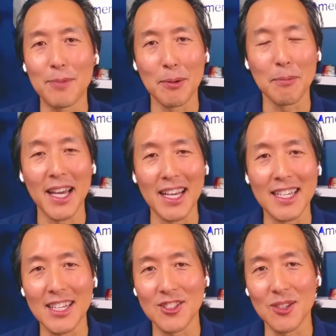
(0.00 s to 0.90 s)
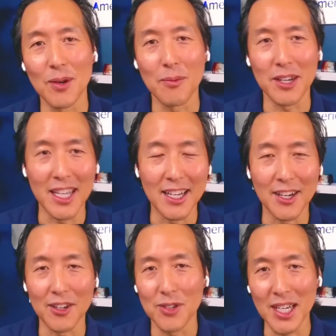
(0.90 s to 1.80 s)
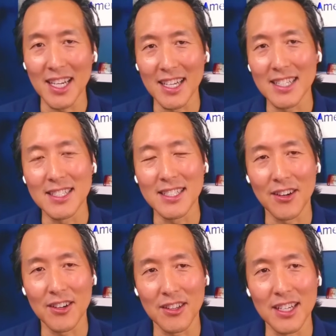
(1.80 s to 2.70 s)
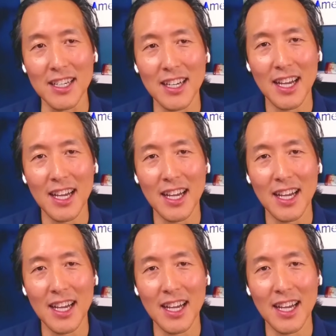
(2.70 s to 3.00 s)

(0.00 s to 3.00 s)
people paying attention to what we're eating or drinking necessarily.